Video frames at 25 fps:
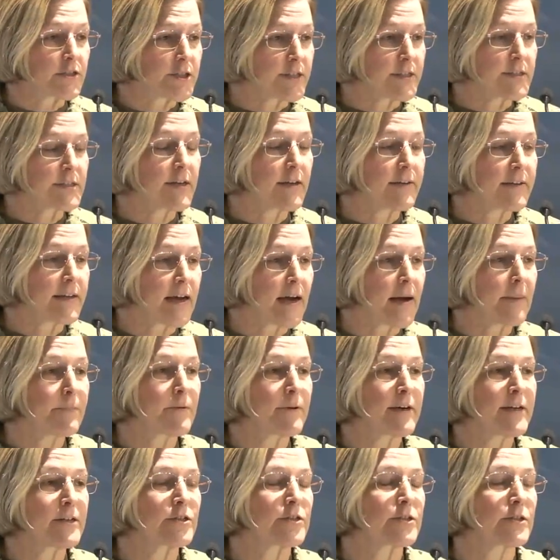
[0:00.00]
just on the
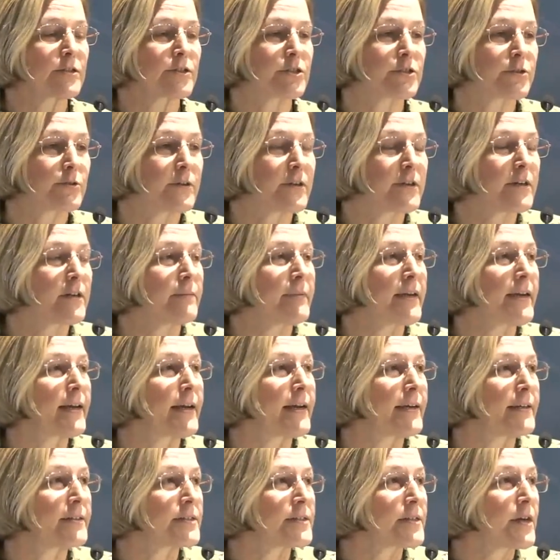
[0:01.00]
operational shore
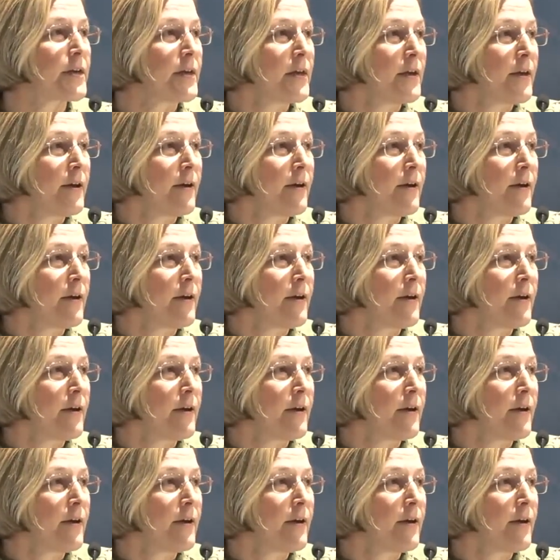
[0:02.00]
commands